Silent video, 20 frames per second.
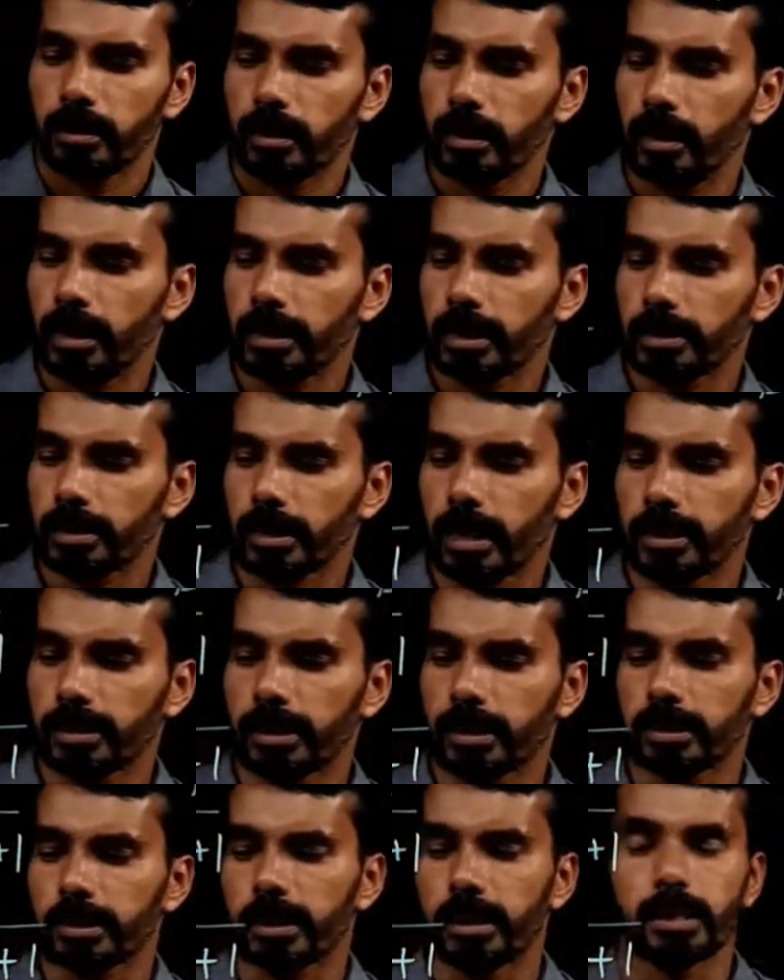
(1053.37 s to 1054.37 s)
let us
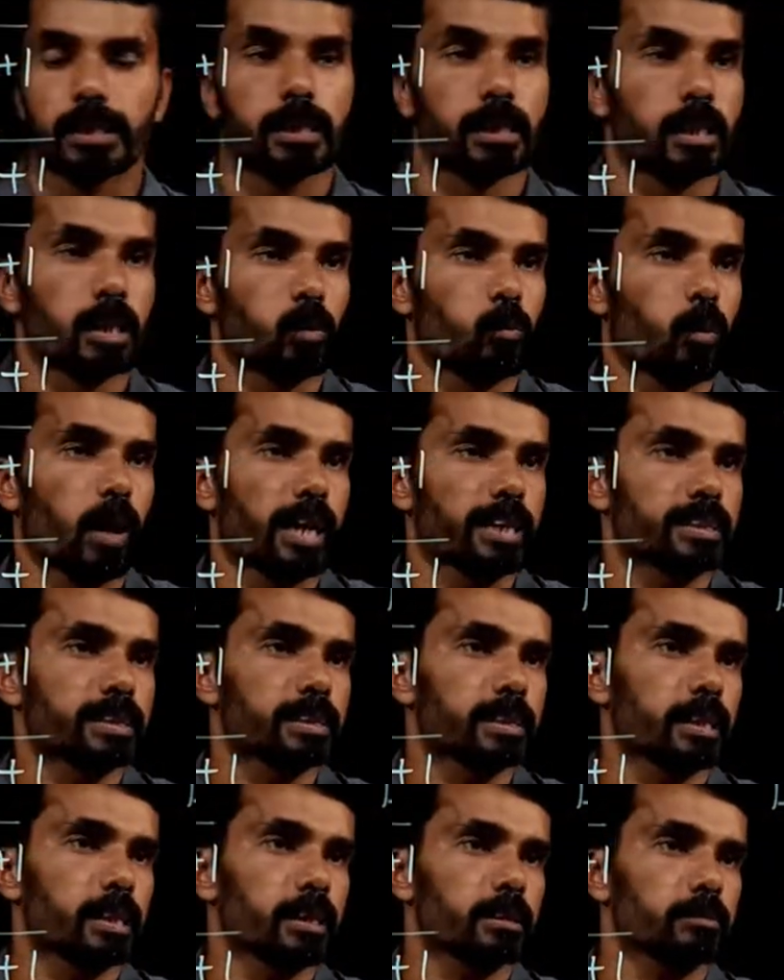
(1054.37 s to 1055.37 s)
write it,
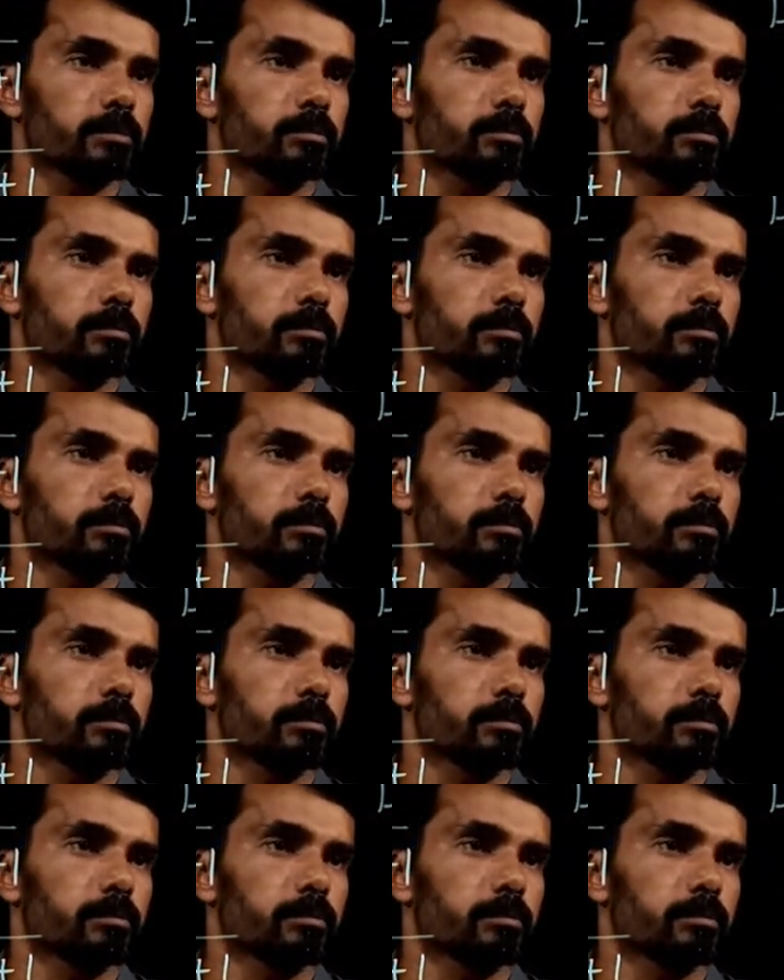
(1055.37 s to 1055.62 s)
divisor